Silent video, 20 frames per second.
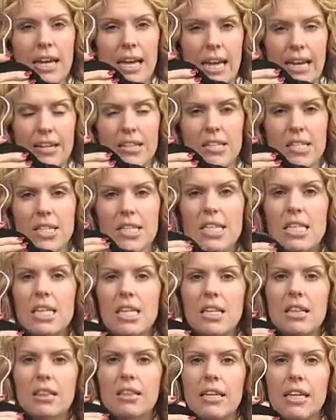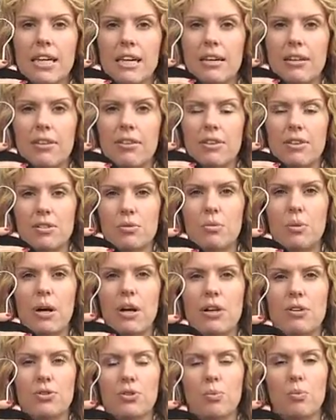and it's a tea length as
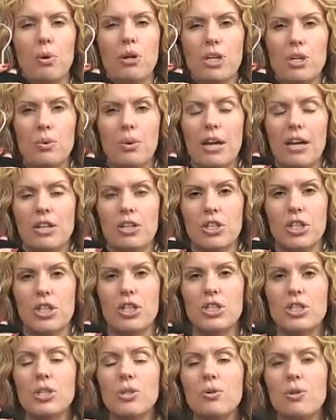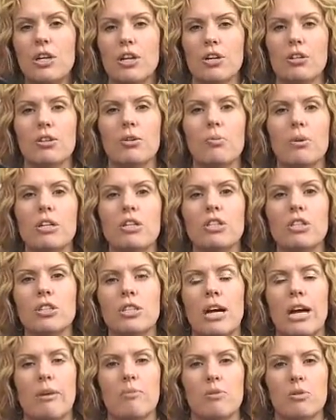well. So what you would actually do here in the winter
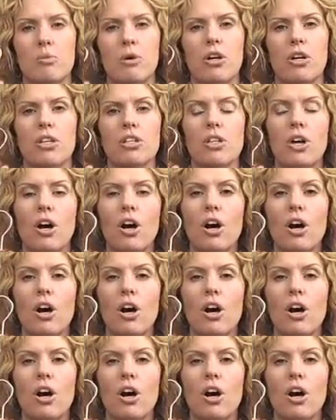time is wear a